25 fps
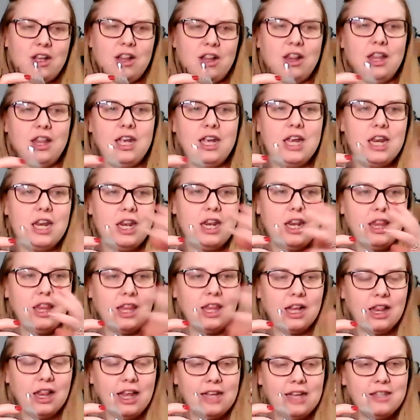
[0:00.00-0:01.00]

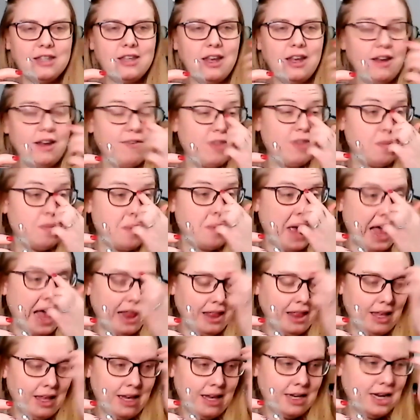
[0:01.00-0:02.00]
cleansing of the
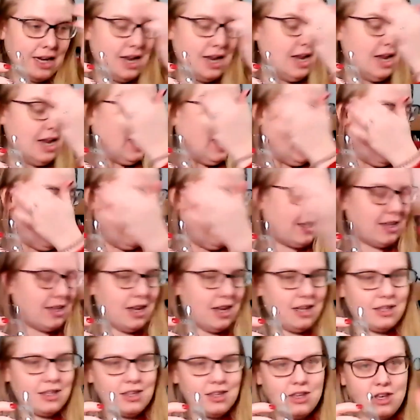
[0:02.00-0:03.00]
palate.
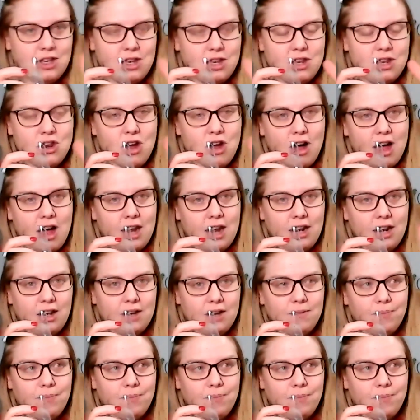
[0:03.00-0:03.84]
It's not